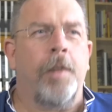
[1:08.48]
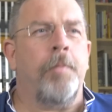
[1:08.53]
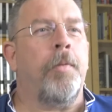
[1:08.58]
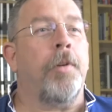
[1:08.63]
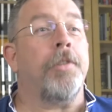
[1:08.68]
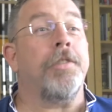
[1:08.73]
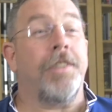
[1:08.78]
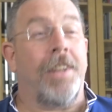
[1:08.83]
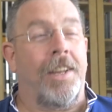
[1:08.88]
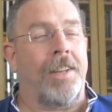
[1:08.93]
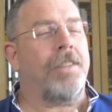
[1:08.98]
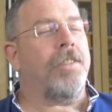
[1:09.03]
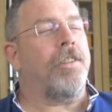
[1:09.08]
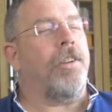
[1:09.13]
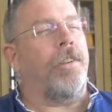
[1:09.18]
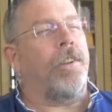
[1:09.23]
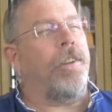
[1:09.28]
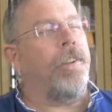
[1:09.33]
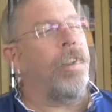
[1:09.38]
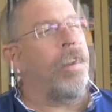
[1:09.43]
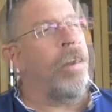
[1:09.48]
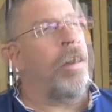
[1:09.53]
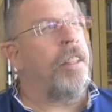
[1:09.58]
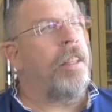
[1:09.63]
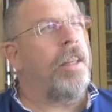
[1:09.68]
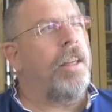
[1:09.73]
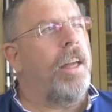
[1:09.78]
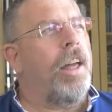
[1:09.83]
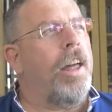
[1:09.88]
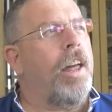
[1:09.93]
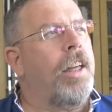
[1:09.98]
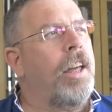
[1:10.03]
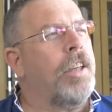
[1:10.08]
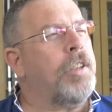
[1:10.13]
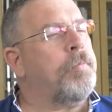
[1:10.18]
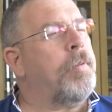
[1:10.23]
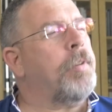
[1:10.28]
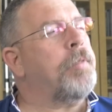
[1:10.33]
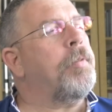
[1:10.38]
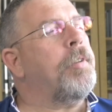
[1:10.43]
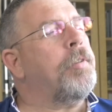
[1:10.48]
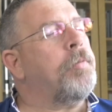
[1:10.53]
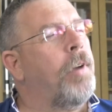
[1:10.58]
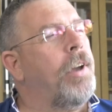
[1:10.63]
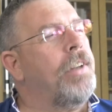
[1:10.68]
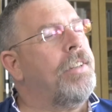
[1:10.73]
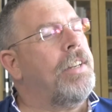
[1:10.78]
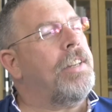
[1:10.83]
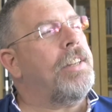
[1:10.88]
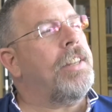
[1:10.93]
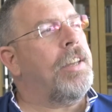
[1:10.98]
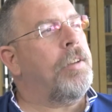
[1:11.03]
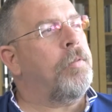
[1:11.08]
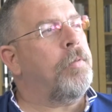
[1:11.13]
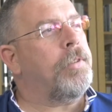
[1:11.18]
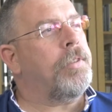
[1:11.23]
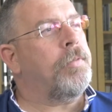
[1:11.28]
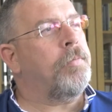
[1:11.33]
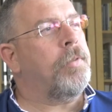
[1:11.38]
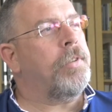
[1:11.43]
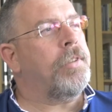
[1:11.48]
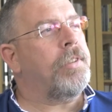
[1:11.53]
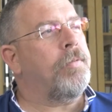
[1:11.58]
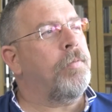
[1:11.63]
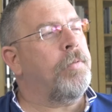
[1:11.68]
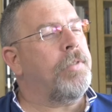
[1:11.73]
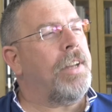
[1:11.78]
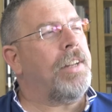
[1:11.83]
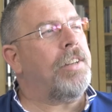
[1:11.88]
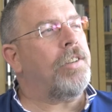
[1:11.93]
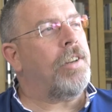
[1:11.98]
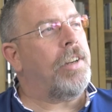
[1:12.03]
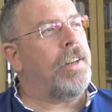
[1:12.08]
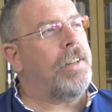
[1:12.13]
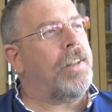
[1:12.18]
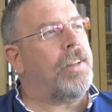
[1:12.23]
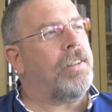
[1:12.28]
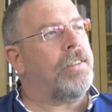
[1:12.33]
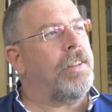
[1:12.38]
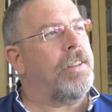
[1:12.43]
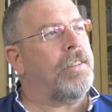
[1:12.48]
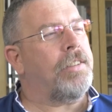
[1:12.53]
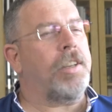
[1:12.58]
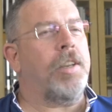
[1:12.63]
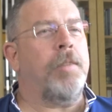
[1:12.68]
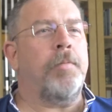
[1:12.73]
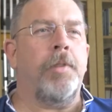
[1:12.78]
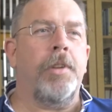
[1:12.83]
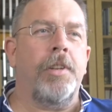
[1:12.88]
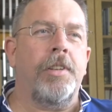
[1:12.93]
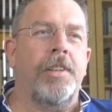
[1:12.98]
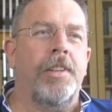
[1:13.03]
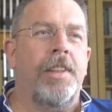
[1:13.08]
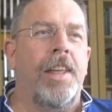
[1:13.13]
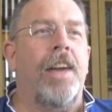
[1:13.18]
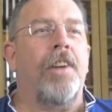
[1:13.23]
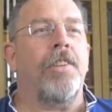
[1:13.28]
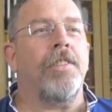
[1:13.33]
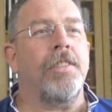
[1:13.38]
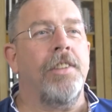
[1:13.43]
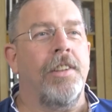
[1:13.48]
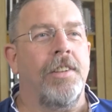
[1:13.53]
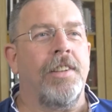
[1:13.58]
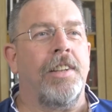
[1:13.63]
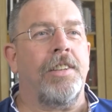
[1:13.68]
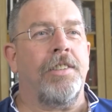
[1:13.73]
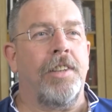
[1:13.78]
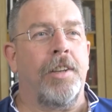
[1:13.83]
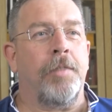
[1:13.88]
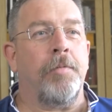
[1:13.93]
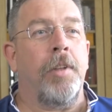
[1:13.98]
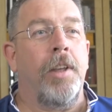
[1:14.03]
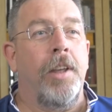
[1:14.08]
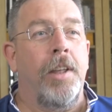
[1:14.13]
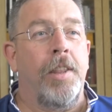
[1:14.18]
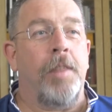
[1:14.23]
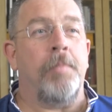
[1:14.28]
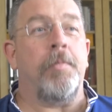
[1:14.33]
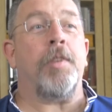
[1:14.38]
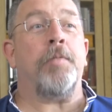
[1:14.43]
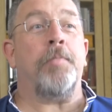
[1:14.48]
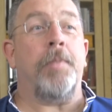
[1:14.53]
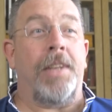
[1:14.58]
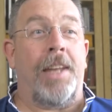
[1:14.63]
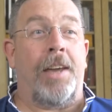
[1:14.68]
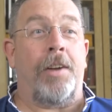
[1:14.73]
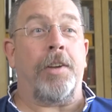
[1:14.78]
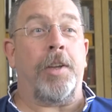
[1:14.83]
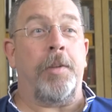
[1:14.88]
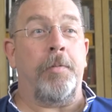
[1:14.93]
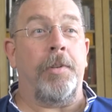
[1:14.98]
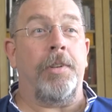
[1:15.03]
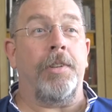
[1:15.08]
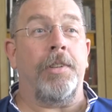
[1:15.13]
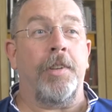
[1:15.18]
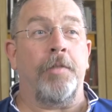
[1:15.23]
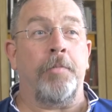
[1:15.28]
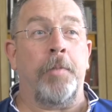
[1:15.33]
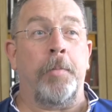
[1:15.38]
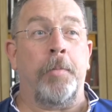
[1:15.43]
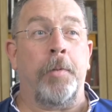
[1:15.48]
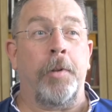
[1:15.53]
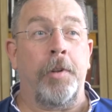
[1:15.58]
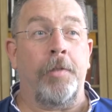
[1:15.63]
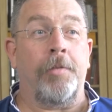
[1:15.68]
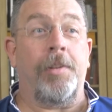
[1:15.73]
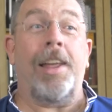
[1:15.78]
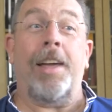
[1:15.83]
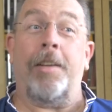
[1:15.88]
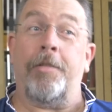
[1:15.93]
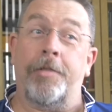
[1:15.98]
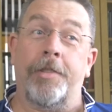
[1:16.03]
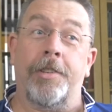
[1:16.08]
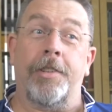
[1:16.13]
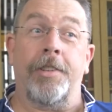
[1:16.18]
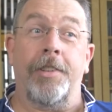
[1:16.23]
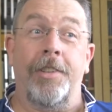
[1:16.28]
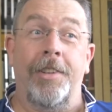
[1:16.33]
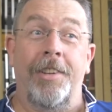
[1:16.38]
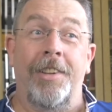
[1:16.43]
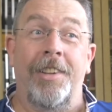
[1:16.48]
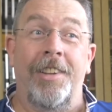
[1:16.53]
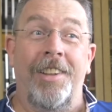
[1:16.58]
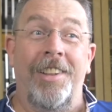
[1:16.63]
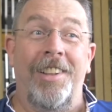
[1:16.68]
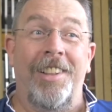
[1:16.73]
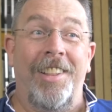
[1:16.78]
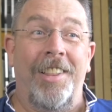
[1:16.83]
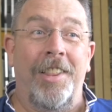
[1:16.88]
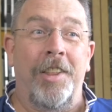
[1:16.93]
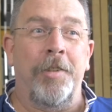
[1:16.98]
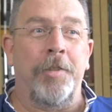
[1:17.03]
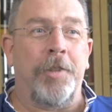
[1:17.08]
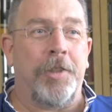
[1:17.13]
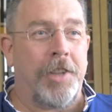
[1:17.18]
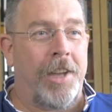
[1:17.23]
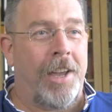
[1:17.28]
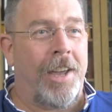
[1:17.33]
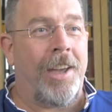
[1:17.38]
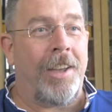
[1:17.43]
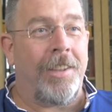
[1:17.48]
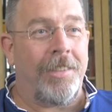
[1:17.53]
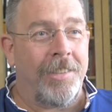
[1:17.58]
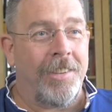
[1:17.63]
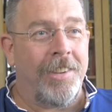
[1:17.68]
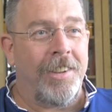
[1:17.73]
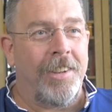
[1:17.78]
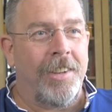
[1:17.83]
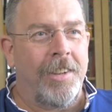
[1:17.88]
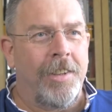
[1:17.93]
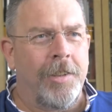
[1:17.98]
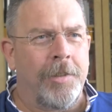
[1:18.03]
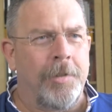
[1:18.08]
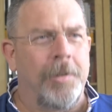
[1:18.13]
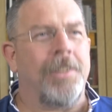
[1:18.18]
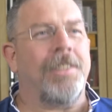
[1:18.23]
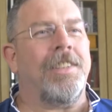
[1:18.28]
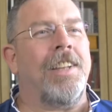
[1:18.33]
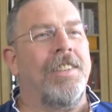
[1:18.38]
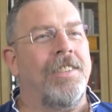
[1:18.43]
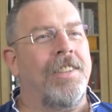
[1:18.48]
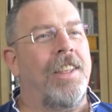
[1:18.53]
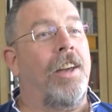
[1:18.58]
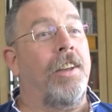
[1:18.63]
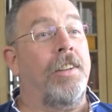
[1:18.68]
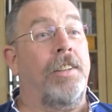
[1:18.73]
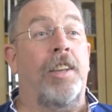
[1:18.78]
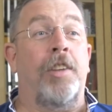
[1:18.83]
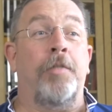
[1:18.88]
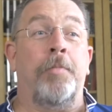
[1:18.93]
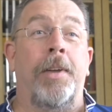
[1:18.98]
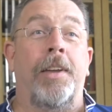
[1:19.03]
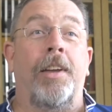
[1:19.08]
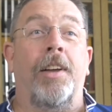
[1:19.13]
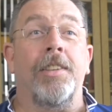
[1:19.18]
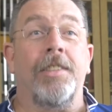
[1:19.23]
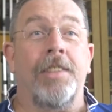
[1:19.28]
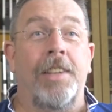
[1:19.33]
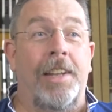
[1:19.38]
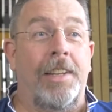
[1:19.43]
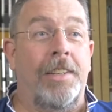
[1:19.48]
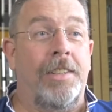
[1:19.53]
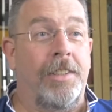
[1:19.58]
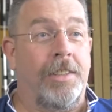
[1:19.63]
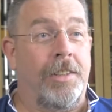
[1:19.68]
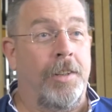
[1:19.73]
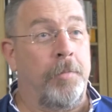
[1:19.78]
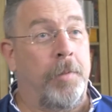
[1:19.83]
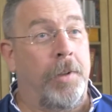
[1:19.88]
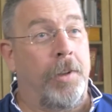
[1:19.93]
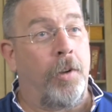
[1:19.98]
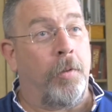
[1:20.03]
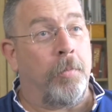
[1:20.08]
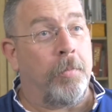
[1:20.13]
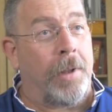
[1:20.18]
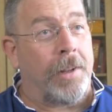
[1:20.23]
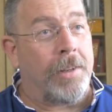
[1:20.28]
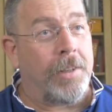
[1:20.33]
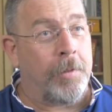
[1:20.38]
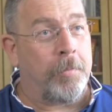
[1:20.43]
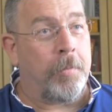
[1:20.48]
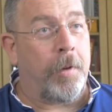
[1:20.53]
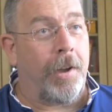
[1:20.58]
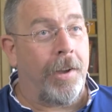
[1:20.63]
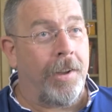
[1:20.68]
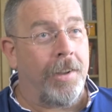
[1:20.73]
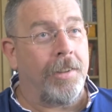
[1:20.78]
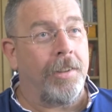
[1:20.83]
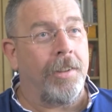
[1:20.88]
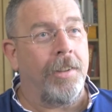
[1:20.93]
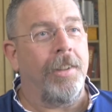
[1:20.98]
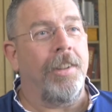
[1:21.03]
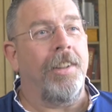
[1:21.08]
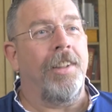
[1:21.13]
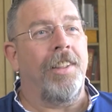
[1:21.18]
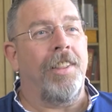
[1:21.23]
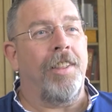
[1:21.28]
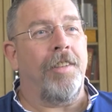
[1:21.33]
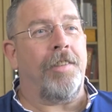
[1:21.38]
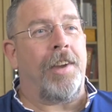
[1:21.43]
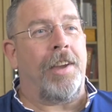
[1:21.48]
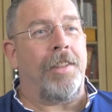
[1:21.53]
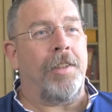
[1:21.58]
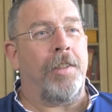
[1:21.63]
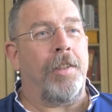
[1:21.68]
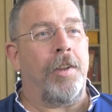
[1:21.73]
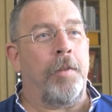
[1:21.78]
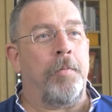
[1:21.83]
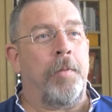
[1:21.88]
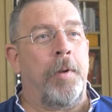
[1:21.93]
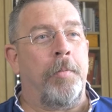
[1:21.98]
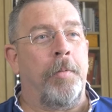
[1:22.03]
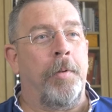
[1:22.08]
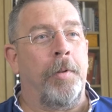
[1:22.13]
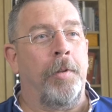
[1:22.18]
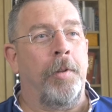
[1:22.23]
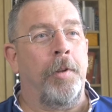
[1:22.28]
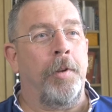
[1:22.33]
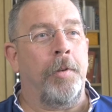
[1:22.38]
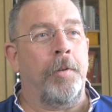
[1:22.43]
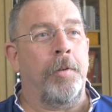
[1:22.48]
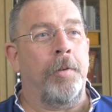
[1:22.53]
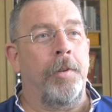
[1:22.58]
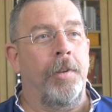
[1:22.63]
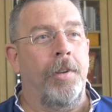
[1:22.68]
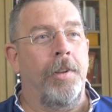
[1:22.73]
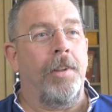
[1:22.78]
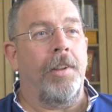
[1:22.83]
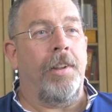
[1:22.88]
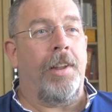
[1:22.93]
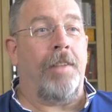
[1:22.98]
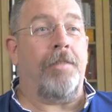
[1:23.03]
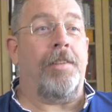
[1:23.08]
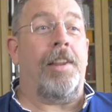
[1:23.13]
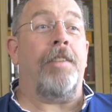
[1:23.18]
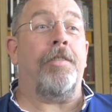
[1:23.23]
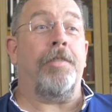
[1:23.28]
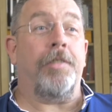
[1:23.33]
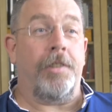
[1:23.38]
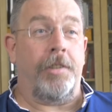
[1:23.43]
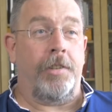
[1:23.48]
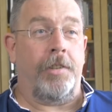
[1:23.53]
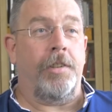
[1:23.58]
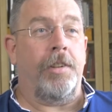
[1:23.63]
Apostate, sorry. I suppose what I did think was actually there's a community there, isn't it? There's actually, there must be now a community of people who've left, who share. So in a sense, that idea of being isolated could be combated by the fact that there are people who have left